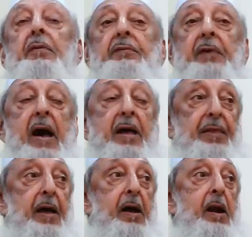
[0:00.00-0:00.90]
the
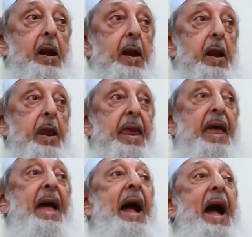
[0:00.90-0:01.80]
Father
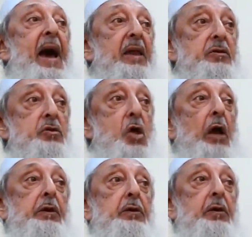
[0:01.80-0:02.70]
and
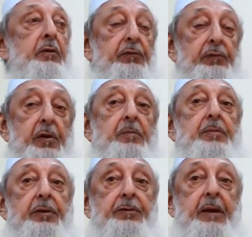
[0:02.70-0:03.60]
not from
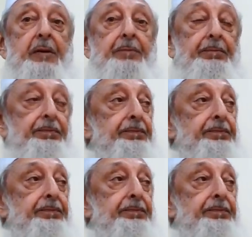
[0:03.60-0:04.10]
the Son.